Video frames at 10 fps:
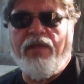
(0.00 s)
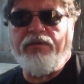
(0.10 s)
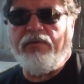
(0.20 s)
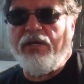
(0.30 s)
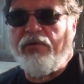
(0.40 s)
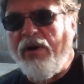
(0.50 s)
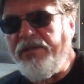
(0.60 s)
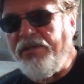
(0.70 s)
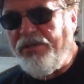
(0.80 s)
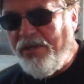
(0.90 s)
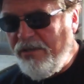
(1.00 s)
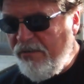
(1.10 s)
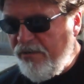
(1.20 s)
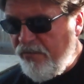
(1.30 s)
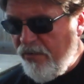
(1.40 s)
That's what the crisis
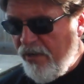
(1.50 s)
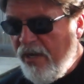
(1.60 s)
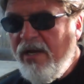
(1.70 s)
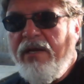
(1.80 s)
judgment is for.